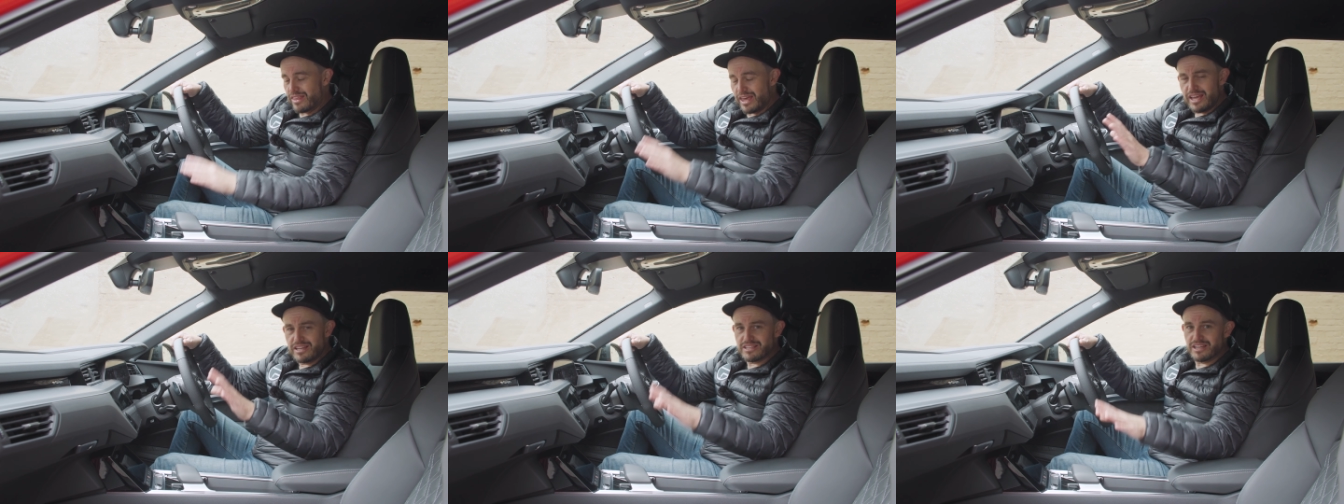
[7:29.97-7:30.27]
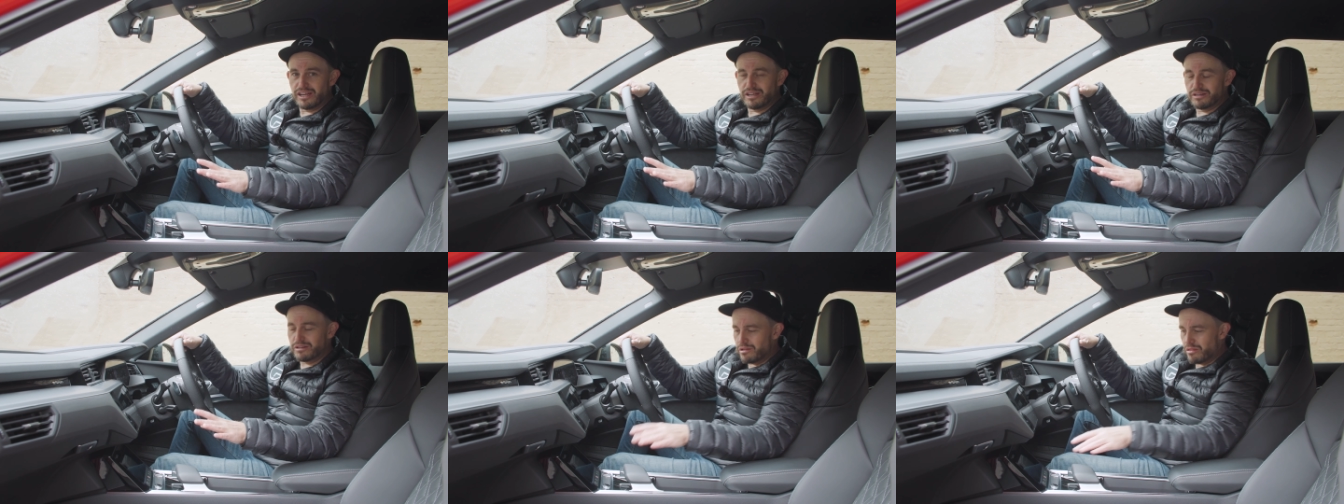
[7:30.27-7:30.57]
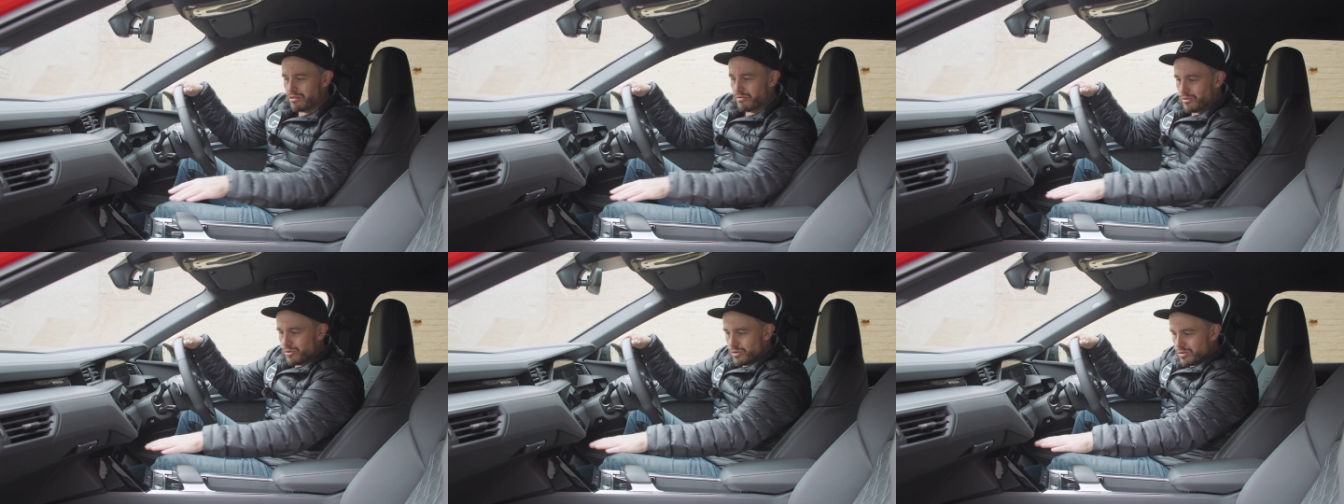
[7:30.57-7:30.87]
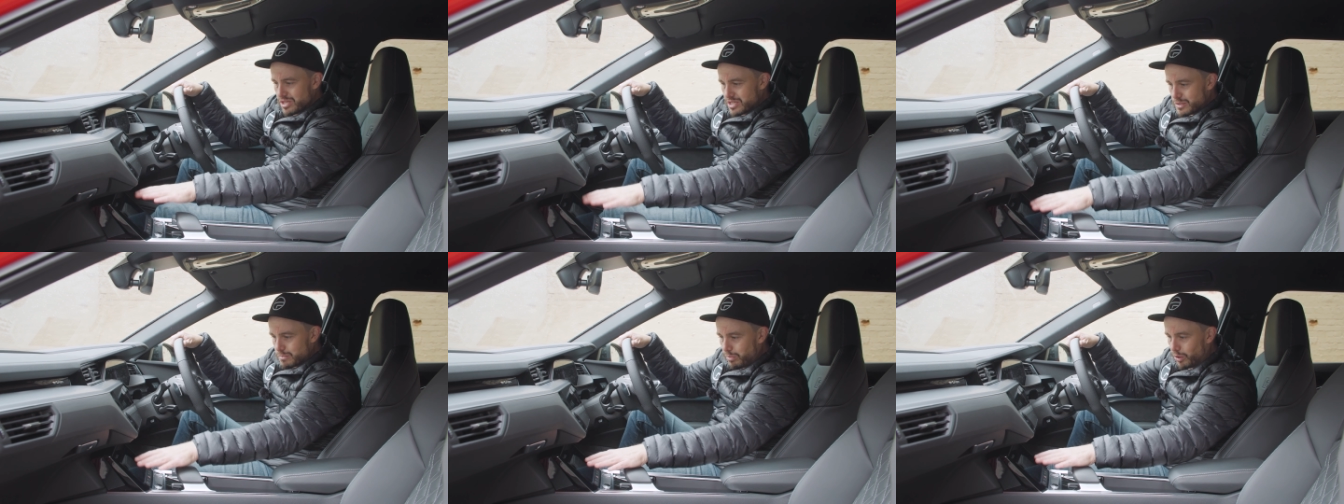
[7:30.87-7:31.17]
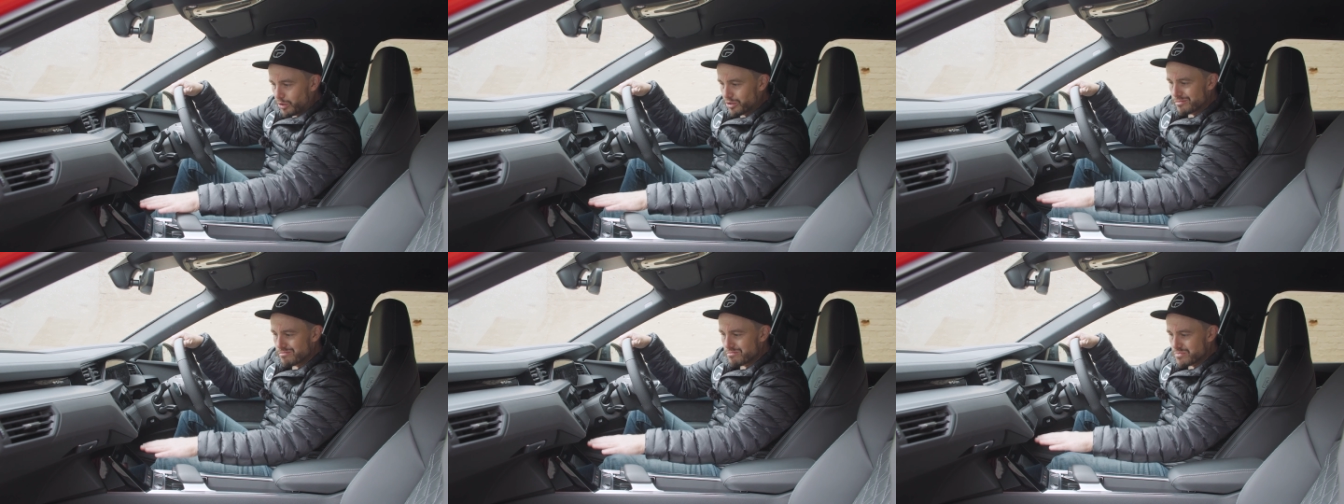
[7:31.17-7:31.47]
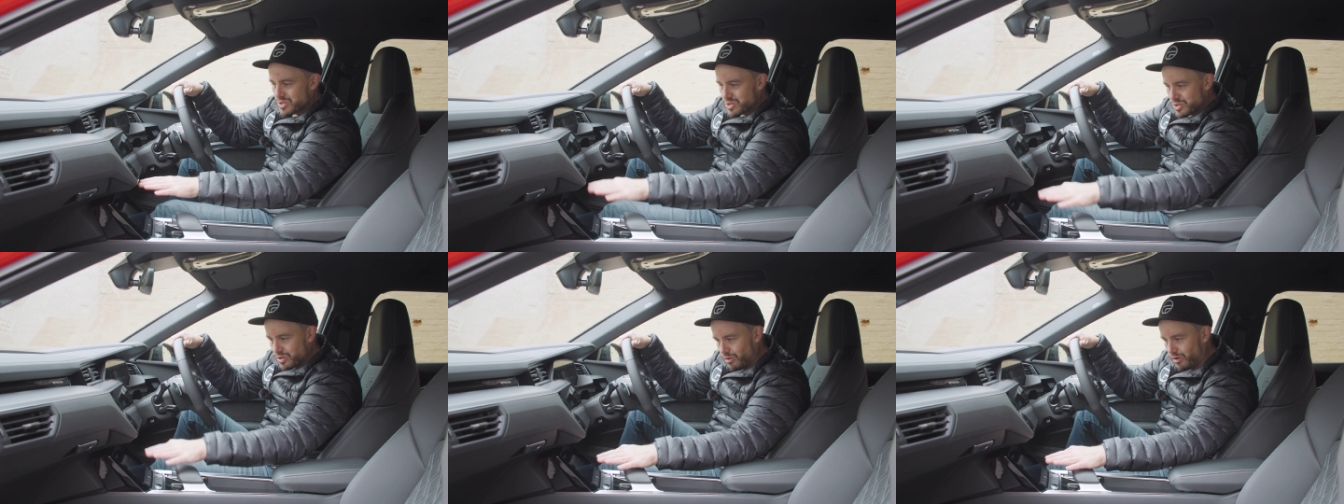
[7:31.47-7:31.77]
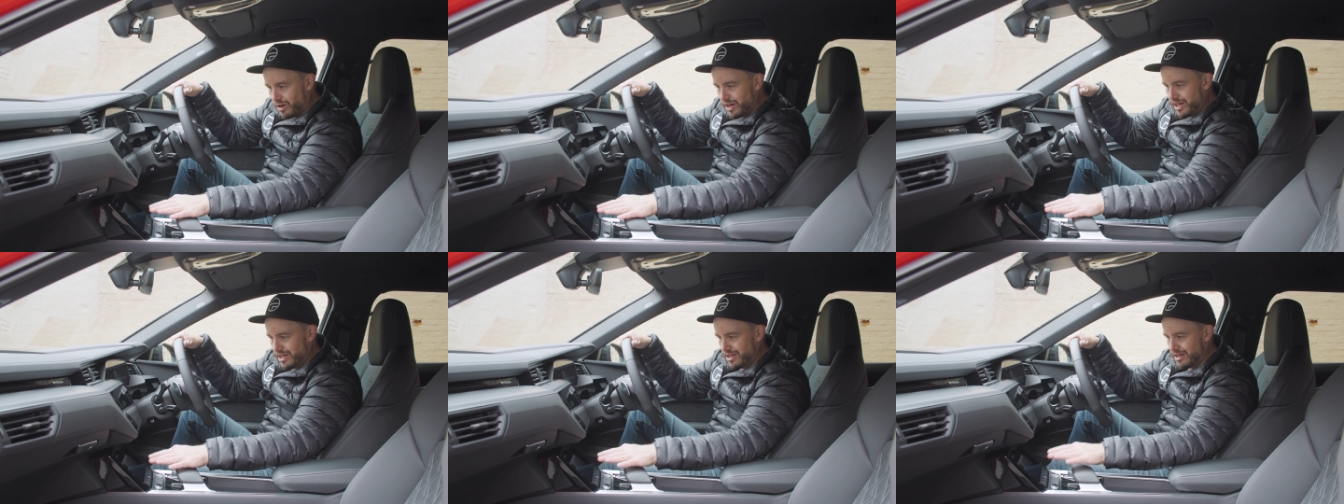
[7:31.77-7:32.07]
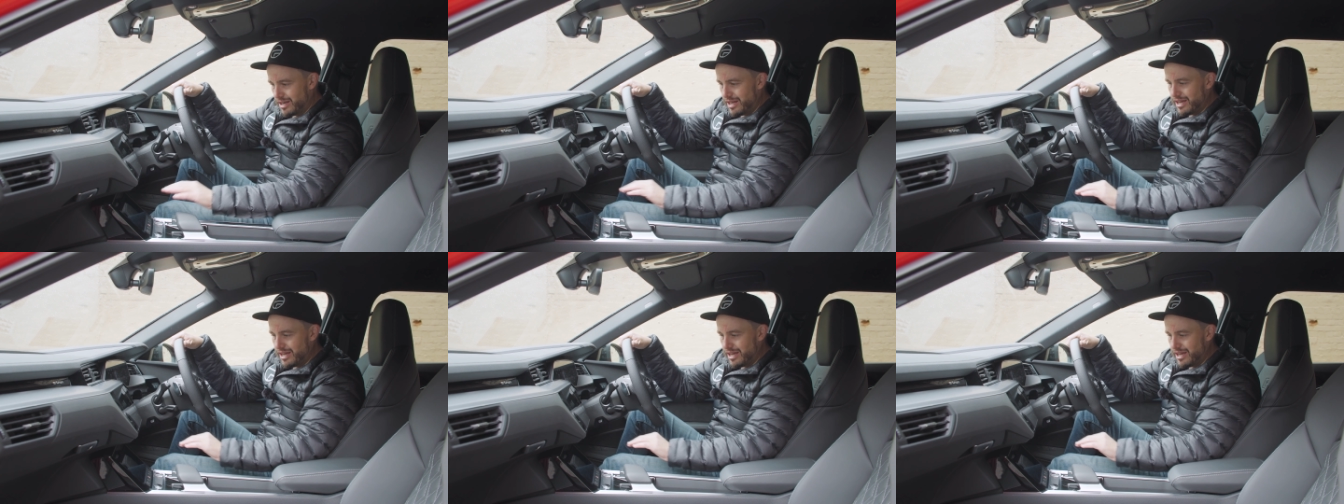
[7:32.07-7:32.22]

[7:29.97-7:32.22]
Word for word: They're done through this bottom screen.